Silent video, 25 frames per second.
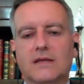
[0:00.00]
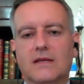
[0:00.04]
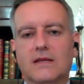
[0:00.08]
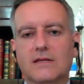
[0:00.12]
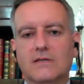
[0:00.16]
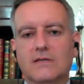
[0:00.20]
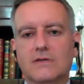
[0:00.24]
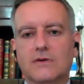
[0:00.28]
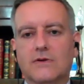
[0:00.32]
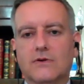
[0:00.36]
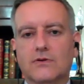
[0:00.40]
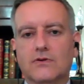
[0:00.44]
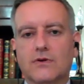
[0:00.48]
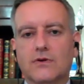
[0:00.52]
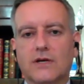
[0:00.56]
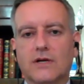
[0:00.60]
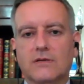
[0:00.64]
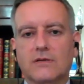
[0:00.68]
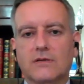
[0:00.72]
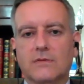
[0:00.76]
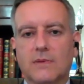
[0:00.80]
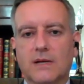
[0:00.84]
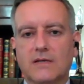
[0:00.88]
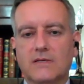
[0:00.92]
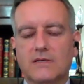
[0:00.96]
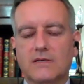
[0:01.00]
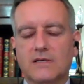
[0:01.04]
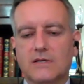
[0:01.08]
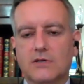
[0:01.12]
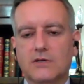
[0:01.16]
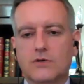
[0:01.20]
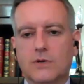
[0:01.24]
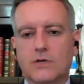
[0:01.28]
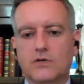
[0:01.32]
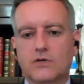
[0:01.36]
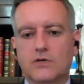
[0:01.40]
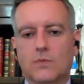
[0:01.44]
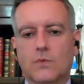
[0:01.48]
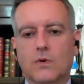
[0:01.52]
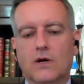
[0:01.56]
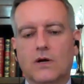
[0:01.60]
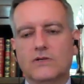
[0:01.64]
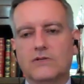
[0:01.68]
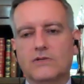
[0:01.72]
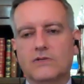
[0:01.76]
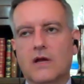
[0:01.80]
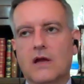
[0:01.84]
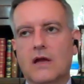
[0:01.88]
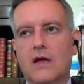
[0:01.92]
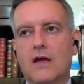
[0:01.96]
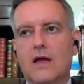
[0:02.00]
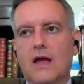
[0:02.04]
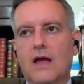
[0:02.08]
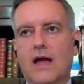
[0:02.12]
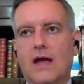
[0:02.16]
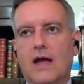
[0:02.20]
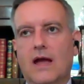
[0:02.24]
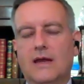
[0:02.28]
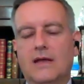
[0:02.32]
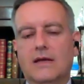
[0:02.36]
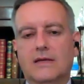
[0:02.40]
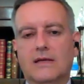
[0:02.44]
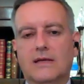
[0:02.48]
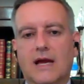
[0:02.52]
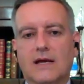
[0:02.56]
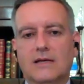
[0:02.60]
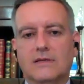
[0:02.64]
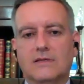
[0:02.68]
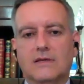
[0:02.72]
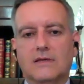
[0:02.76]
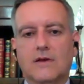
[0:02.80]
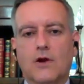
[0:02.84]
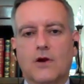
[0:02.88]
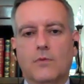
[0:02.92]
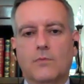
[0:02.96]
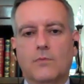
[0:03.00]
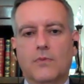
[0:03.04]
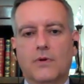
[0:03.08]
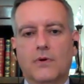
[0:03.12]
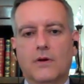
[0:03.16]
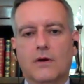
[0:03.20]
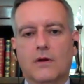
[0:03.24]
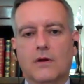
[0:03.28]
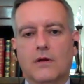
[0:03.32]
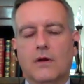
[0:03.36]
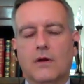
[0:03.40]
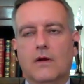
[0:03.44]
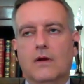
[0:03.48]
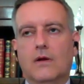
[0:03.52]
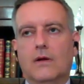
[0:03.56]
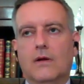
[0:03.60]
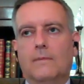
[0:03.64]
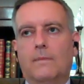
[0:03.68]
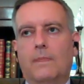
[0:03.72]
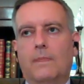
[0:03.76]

that it's not trying to make the situation worse, and it has an open